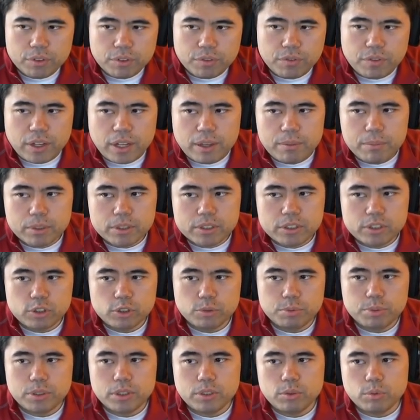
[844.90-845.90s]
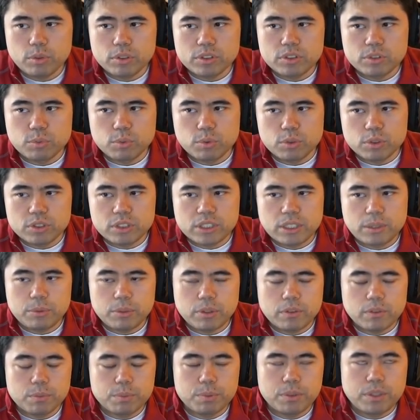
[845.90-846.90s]
for the five bucks. In your opinion, what's the worst game
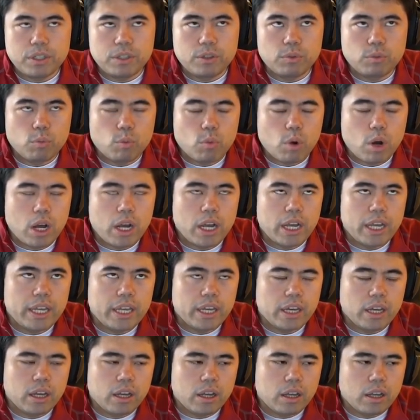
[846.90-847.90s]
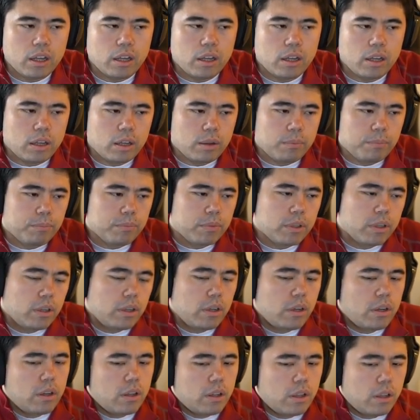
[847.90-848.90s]
you ever played and why? Um,
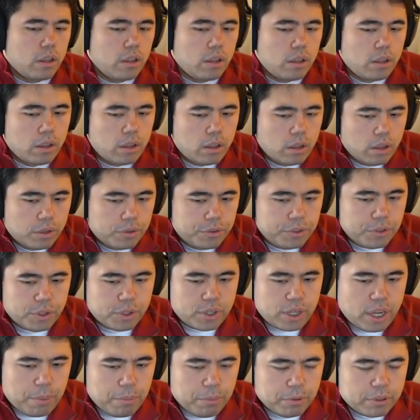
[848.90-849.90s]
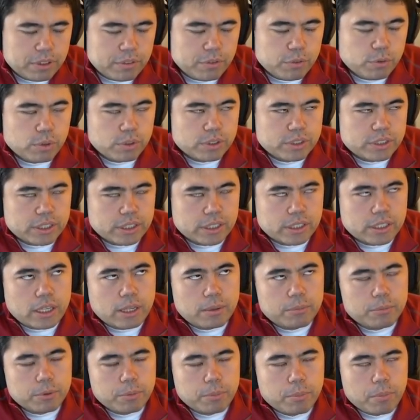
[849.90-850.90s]
there are a couple different ones that
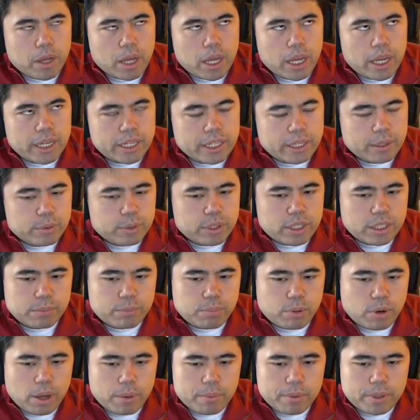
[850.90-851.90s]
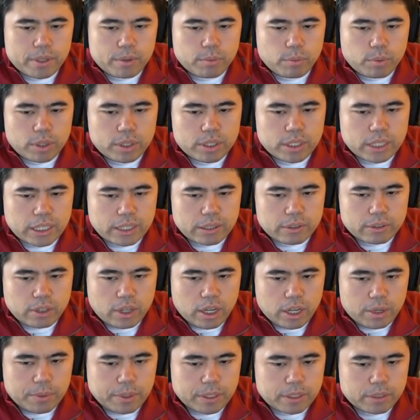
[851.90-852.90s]
come to mind. I would think probably the one that I
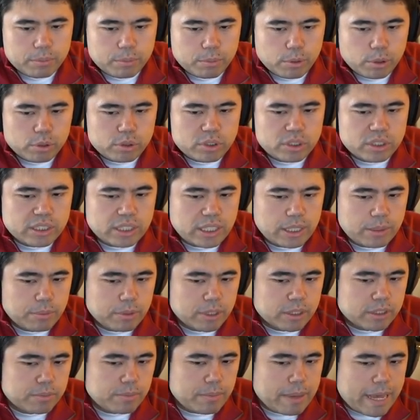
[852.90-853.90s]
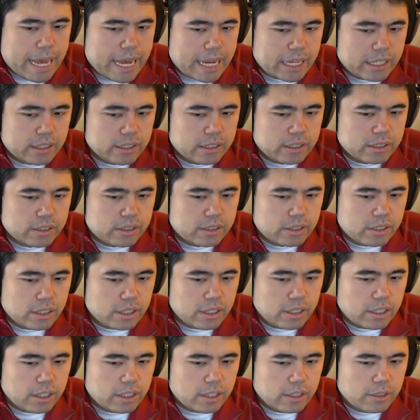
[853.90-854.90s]
talk about the most is the game against Magnus.
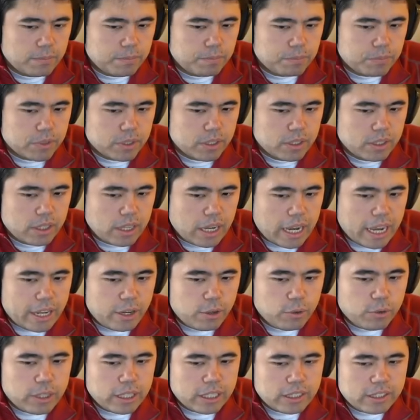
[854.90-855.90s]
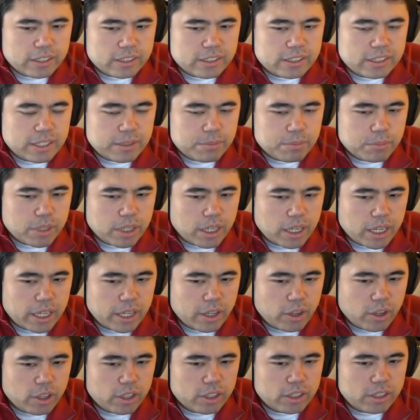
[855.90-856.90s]
Um, I don't get this Nymn
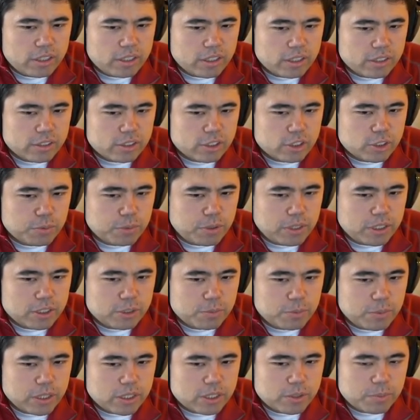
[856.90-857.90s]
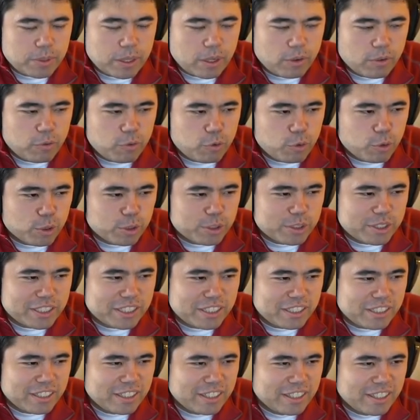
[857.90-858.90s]
guy. All he does is he speaks about
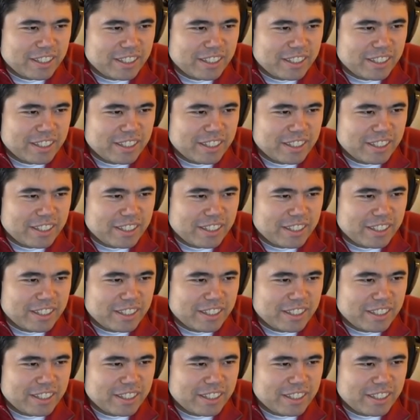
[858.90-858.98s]
Forsen.